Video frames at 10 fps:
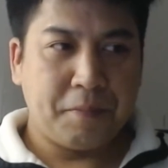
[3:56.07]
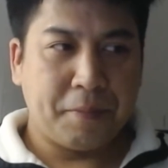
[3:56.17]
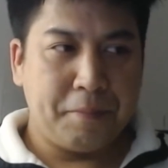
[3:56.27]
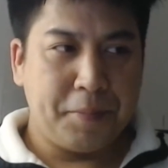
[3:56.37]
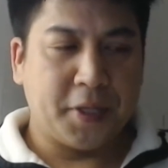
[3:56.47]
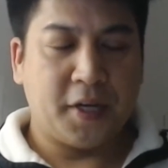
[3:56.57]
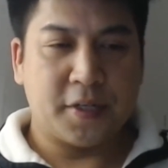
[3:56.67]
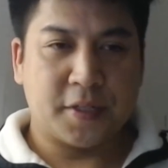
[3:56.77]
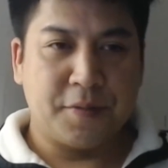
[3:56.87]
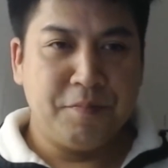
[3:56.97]

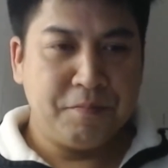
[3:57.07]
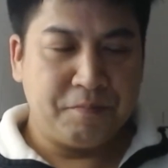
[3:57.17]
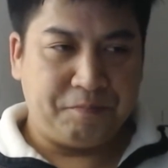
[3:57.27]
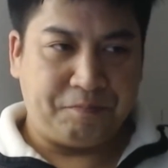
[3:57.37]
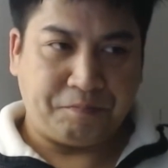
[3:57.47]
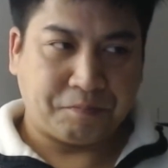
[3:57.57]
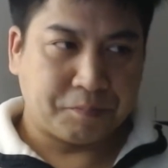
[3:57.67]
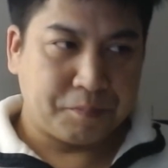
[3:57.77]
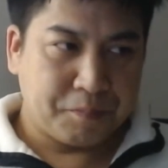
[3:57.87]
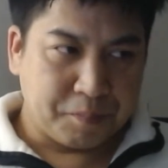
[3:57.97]
because
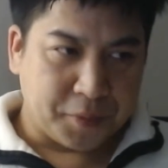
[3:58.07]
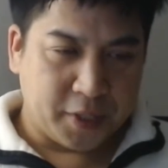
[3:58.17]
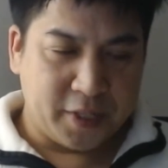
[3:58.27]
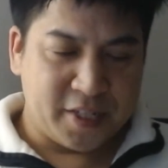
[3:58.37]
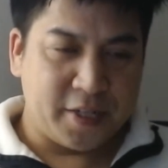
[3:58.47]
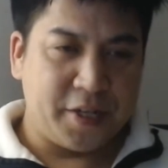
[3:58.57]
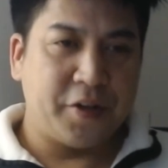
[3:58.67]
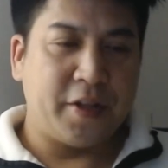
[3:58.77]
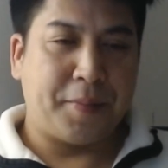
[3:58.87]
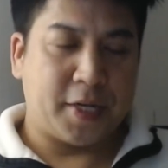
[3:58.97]
it is
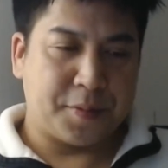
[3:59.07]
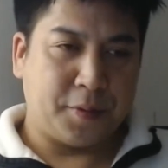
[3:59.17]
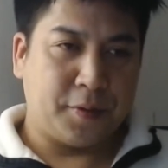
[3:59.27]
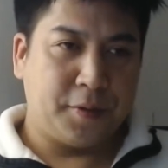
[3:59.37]
nearly impossible